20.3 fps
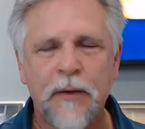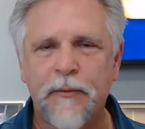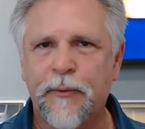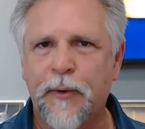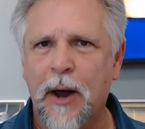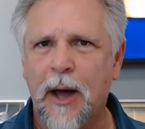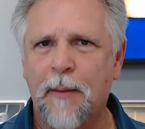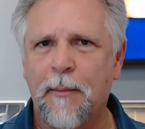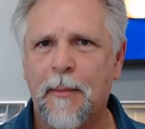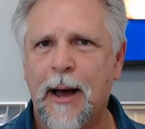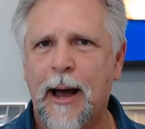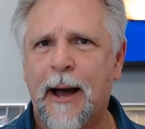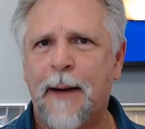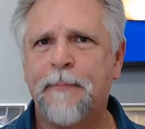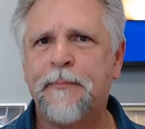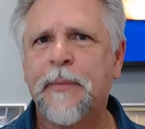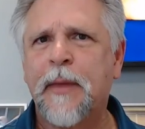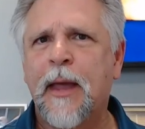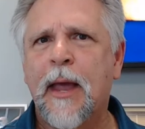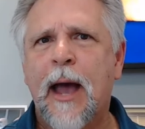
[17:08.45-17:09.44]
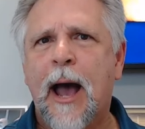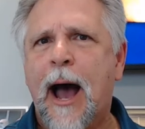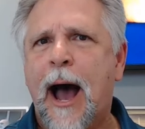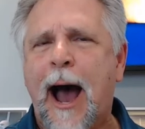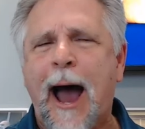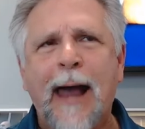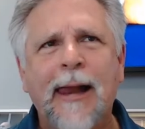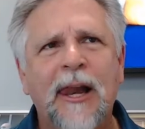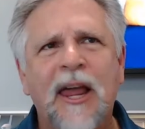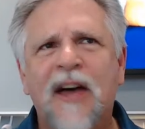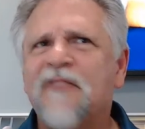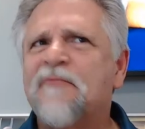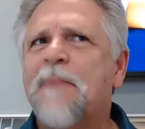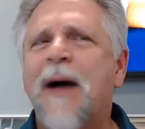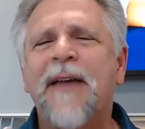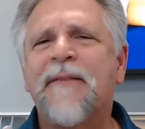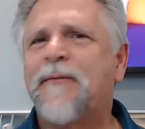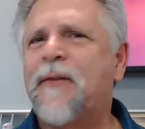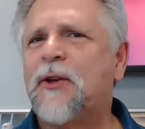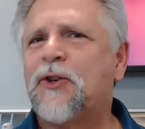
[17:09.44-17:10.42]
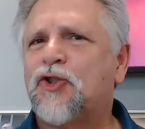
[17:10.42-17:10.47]
from, uh, I love
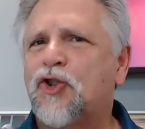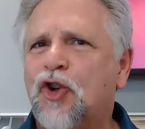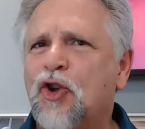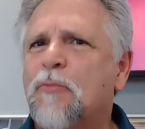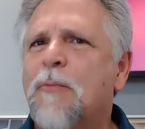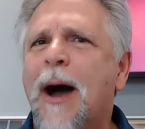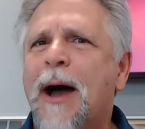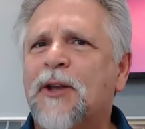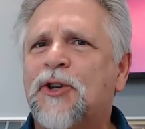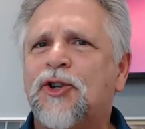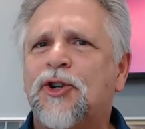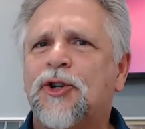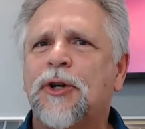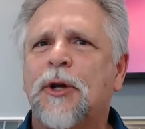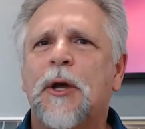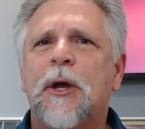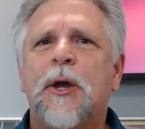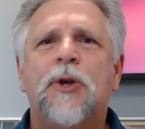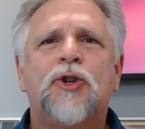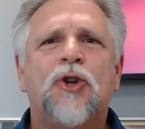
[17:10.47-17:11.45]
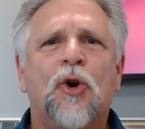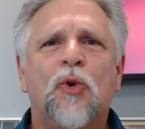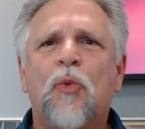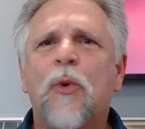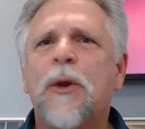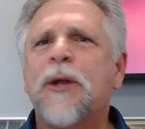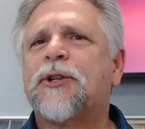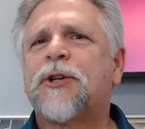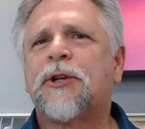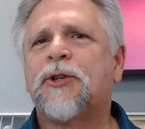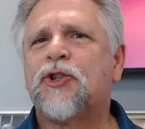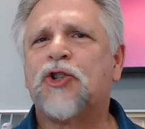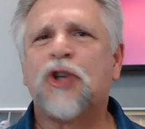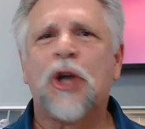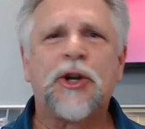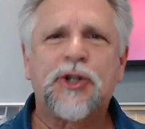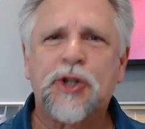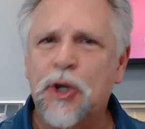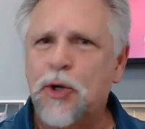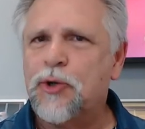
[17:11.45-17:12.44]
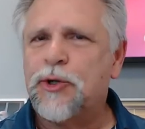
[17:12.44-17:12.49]
my fish too much to risk
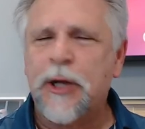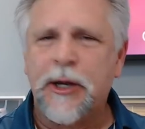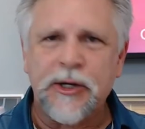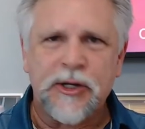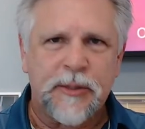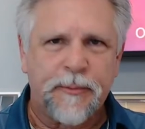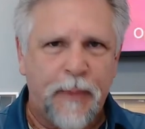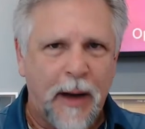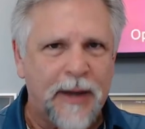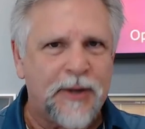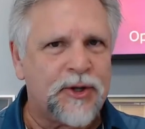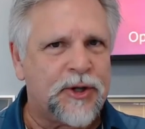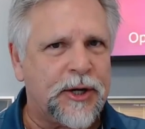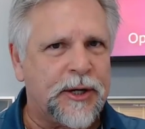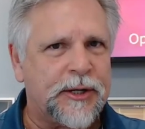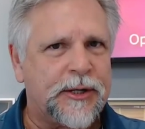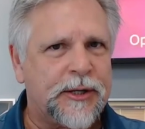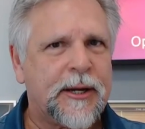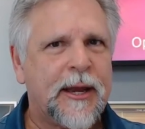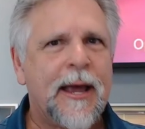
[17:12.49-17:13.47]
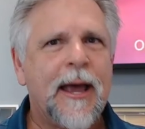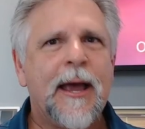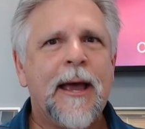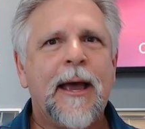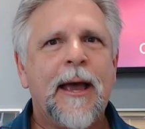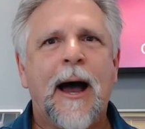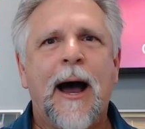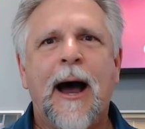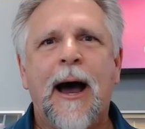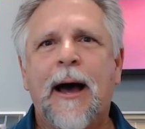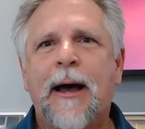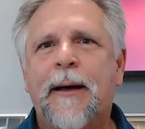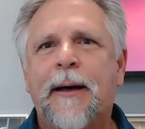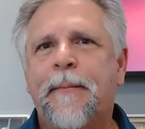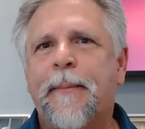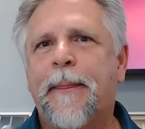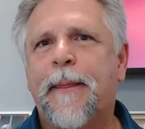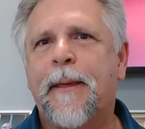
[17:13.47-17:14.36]
just using sponges, Uh,